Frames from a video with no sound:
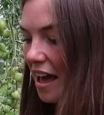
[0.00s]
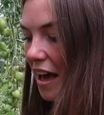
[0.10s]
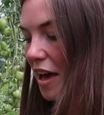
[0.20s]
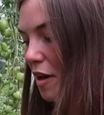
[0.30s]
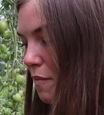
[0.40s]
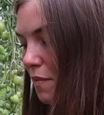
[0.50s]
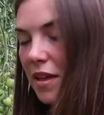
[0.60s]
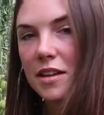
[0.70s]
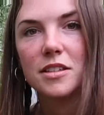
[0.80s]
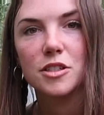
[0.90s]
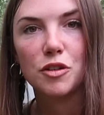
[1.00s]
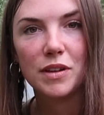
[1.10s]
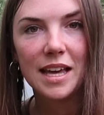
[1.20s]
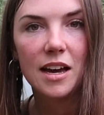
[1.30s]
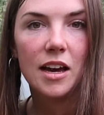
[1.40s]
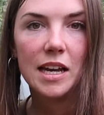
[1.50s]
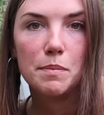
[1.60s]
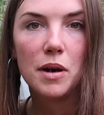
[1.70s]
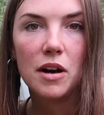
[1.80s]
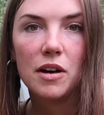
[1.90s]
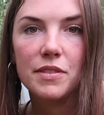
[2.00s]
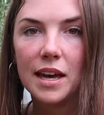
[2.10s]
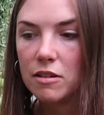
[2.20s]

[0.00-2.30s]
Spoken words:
during that early part of their